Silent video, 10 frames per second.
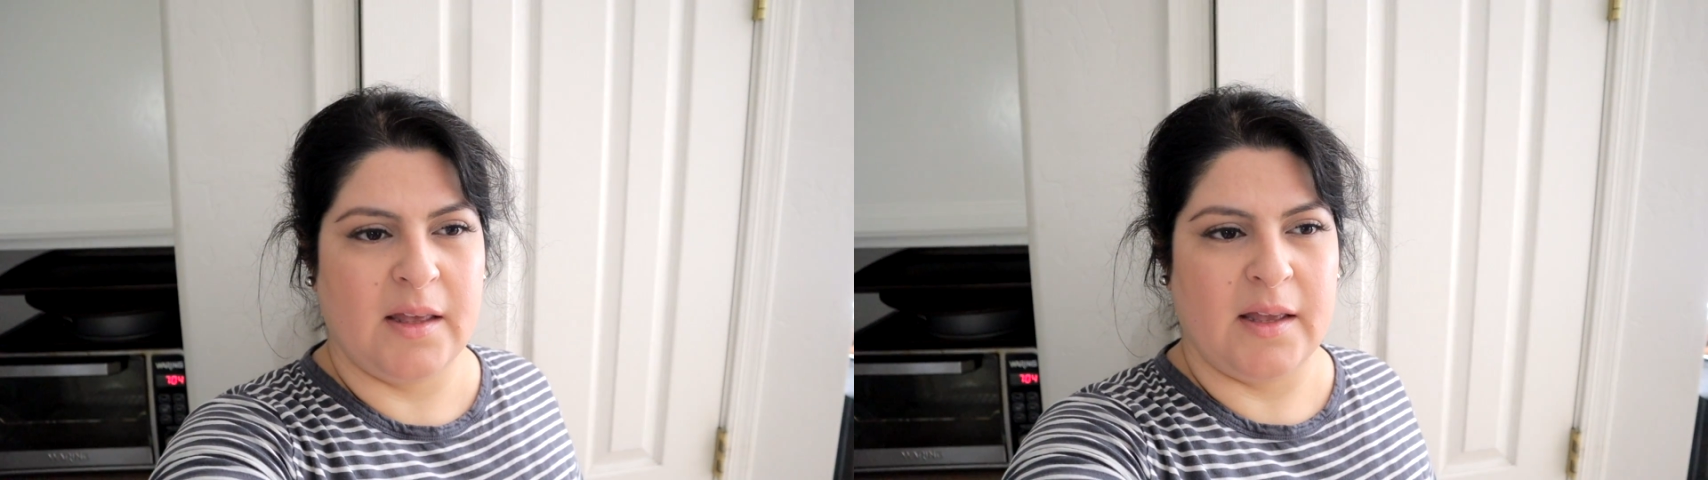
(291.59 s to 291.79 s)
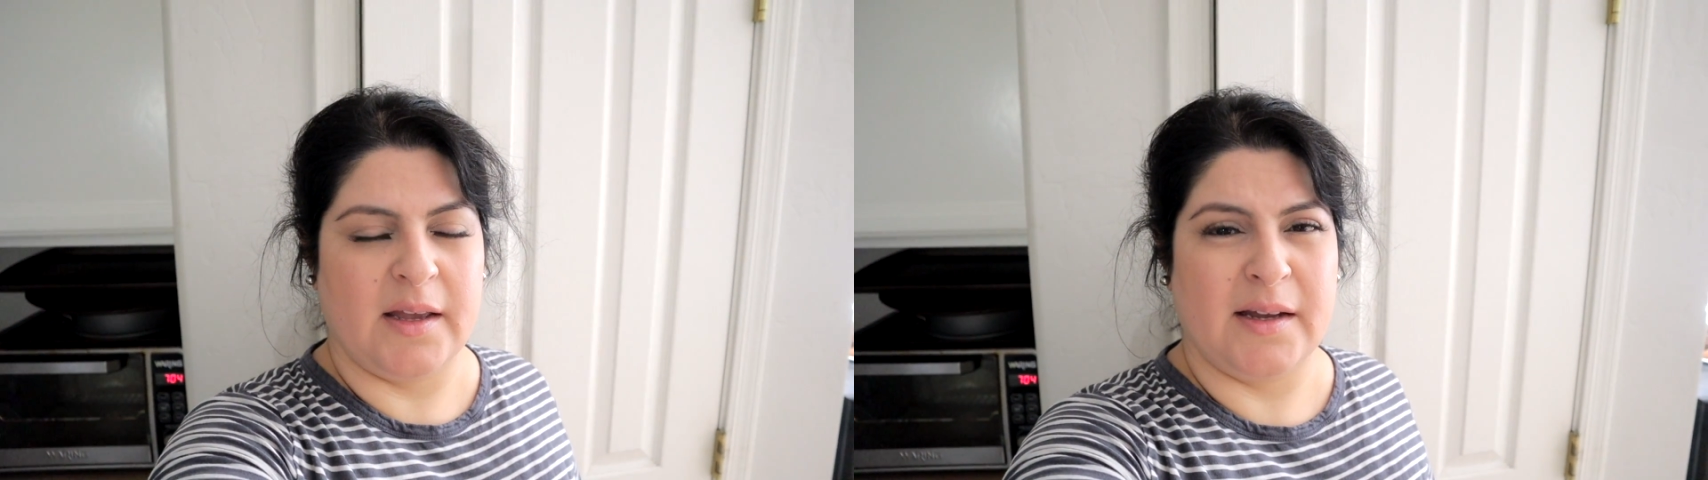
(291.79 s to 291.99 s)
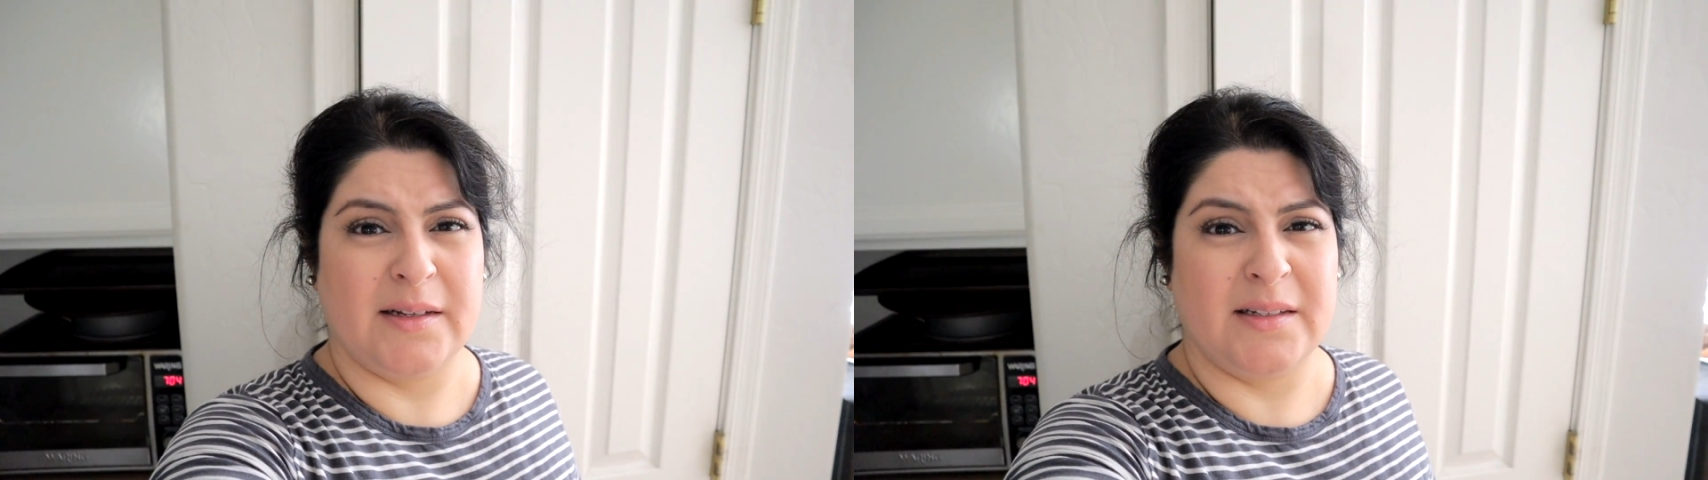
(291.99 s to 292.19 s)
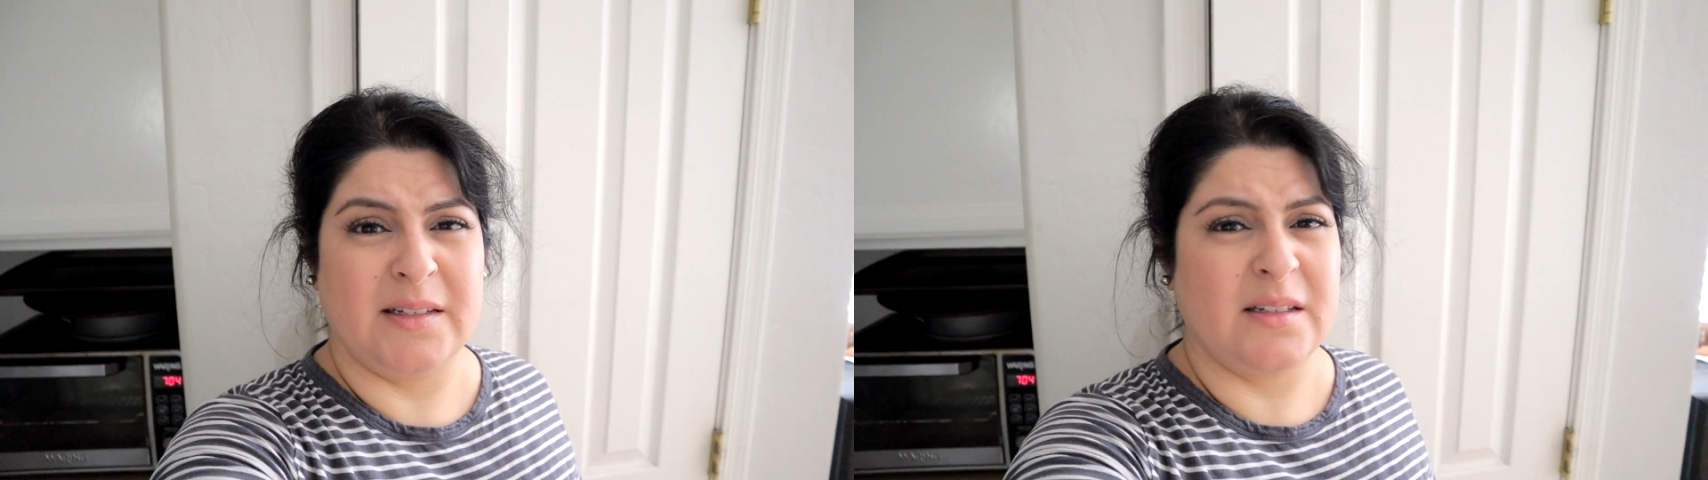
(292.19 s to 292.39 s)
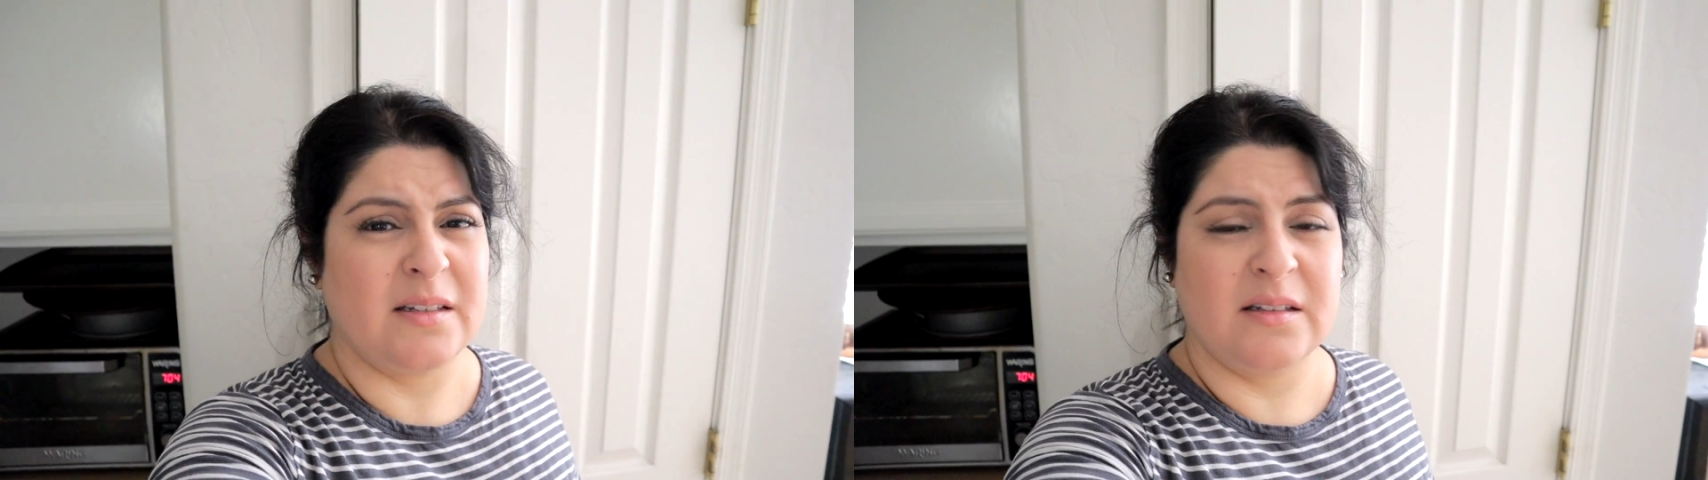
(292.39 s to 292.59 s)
and